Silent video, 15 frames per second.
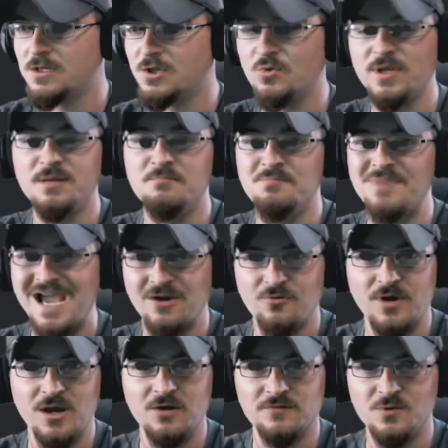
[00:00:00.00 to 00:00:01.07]
green
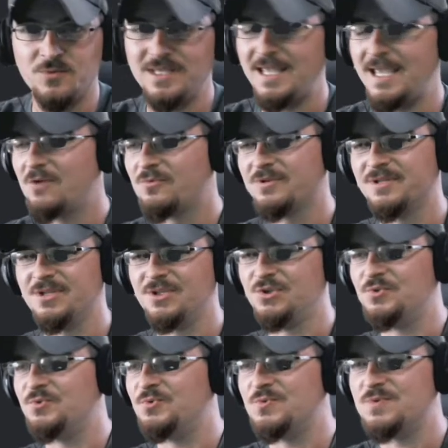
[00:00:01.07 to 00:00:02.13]
background that we can't really
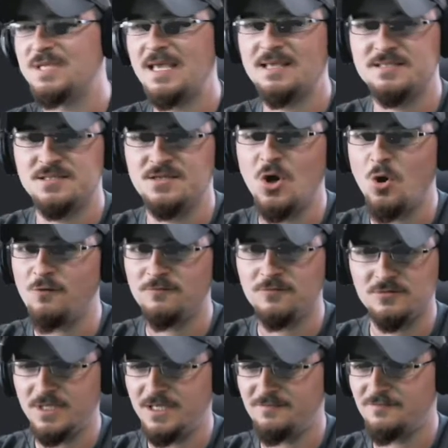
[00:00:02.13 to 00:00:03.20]
use as an
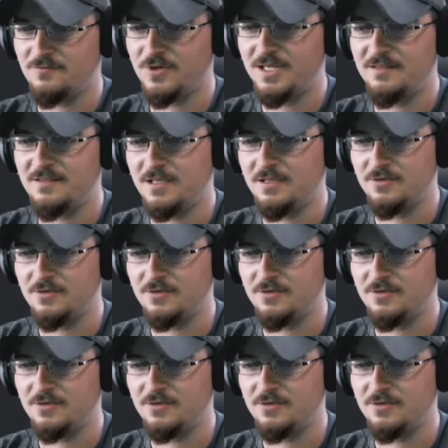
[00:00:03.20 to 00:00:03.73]
overlay for anything.